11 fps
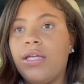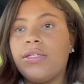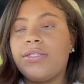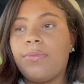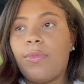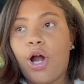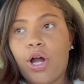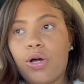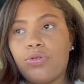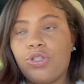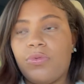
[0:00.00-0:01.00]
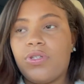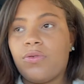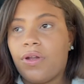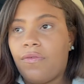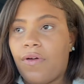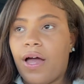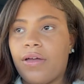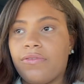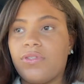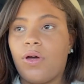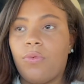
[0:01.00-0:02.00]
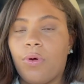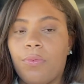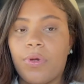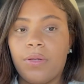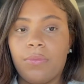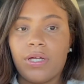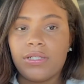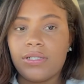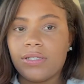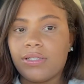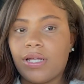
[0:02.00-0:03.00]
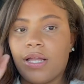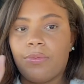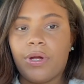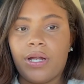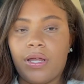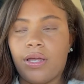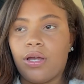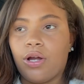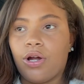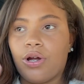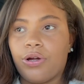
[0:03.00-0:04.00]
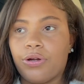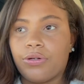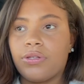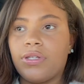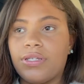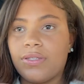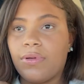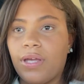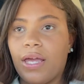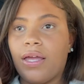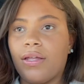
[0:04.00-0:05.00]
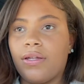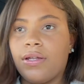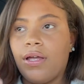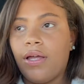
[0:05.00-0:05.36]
tomorrow. She'll be 25. So we're pretty much just celebrating her this weekend.